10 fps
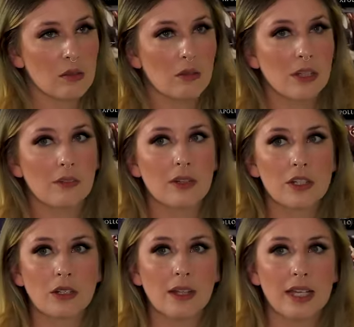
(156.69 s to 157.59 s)
So the
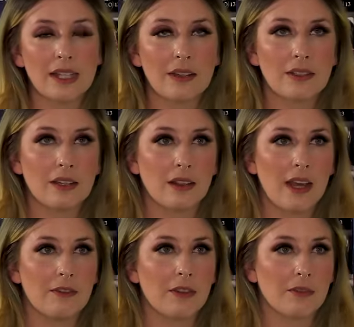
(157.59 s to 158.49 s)
original Last House on the
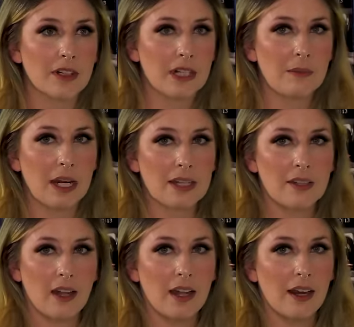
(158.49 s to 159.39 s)
Left, the first time that I
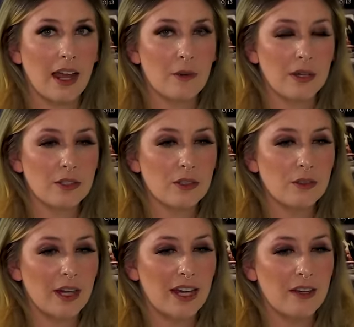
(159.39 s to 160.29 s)
saw it, I went
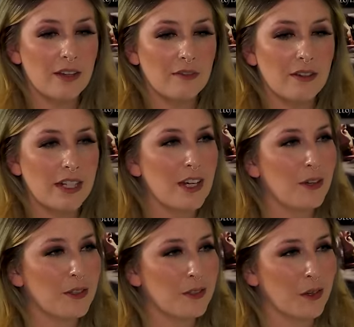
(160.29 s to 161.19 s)
to a
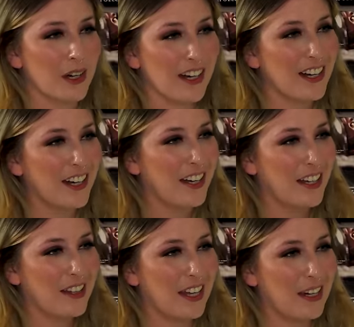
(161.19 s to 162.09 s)
video store
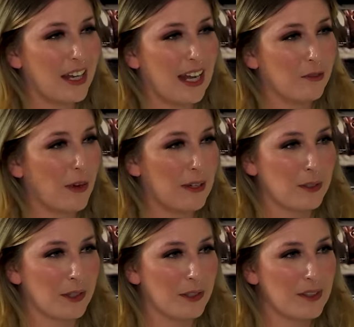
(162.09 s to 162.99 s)
that had
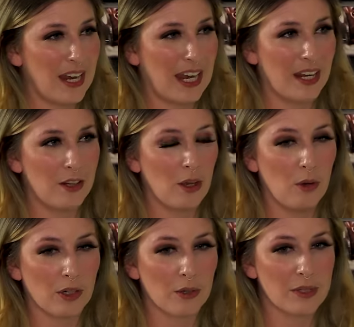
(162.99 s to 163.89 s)
rentals and the
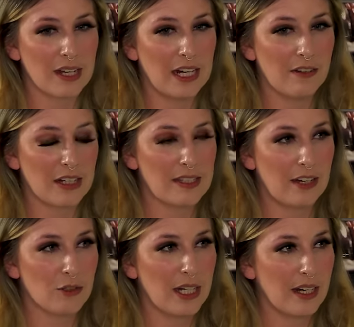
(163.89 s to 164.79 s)
owner was kind of
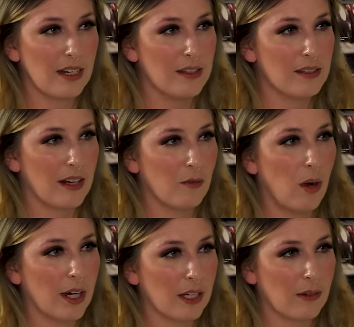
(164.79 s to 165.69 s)
eccentric. Instead of
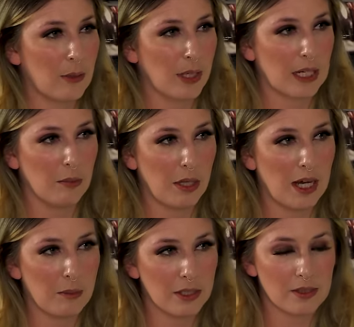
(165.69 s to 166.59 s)
walking around like in a
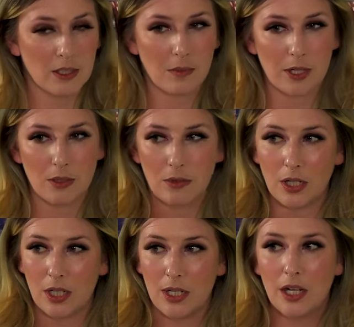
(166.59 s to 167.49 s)
Blockbuster where you
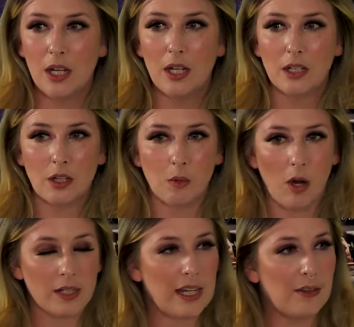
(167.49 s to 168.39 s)
could, you know,
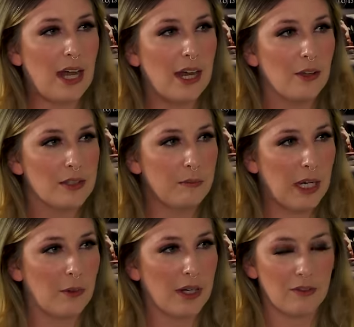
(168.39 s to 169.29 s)
walk down the aisles and
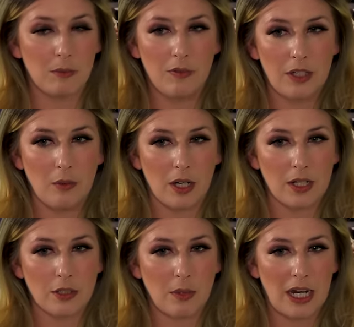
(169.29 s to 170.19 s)
pick whatever movie you
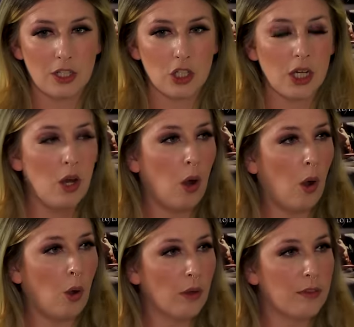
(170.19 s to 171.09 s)
wanted to watch,
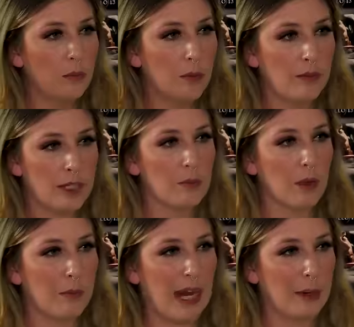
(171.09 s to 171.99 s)
all of the movies
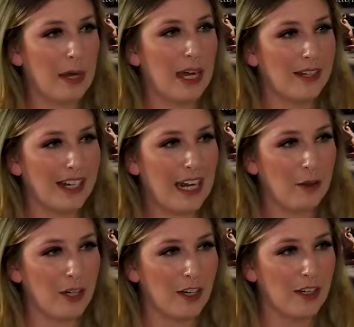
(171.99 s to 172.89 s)
were back behind the
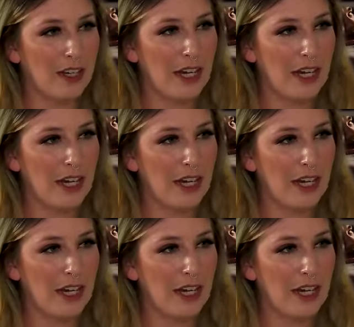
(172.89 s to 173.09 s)
counter